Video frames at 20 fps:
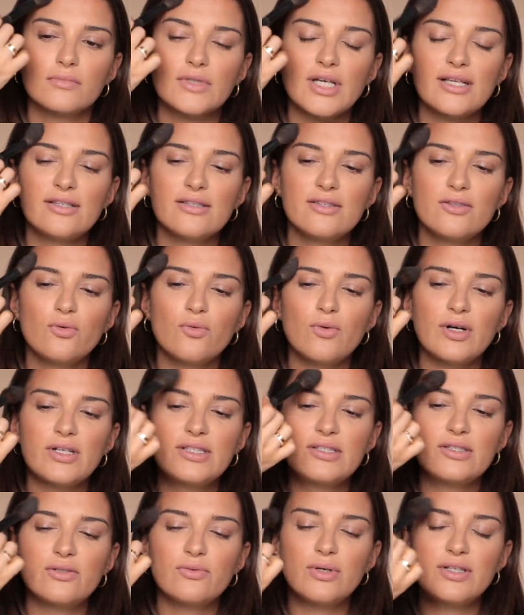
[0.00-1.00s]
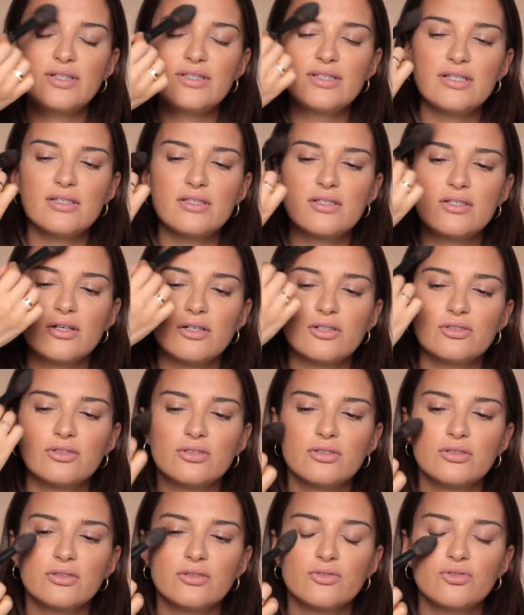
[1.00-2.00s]
And what this
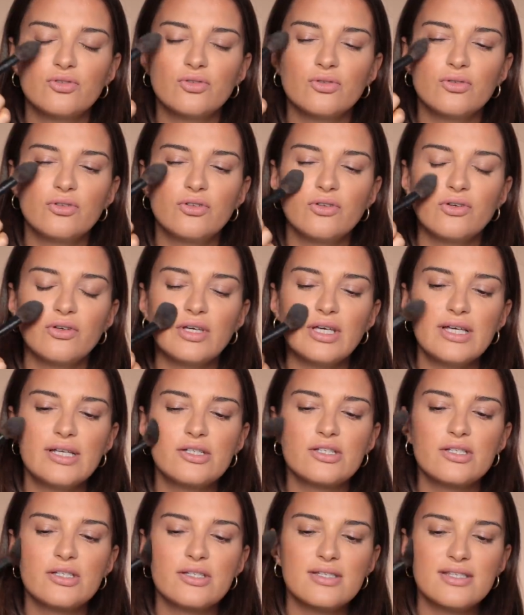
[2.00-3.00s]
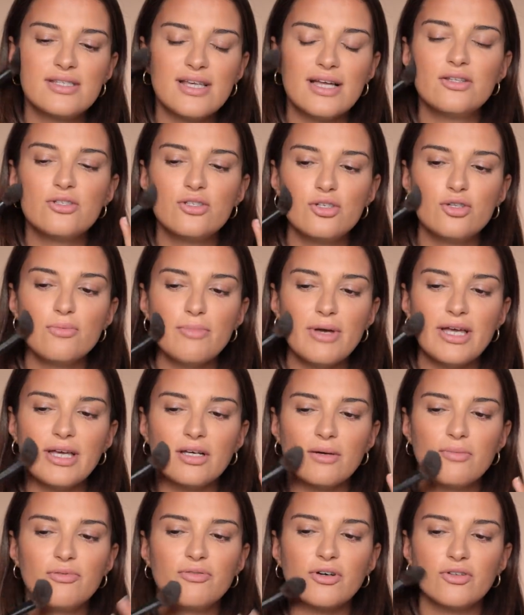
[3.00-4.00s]
does to the... It sets the
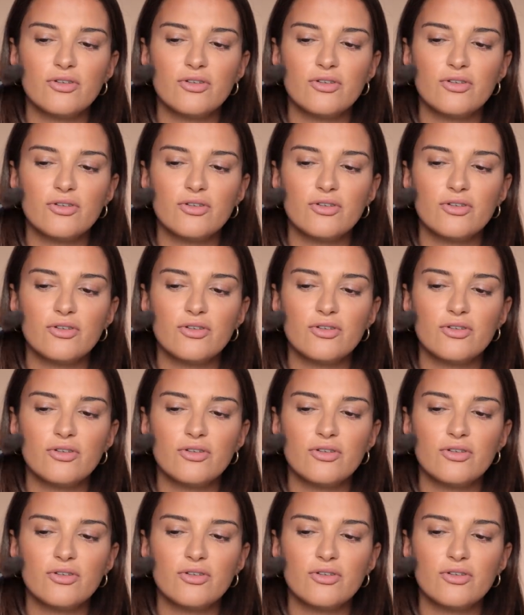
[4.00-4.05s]
makeup for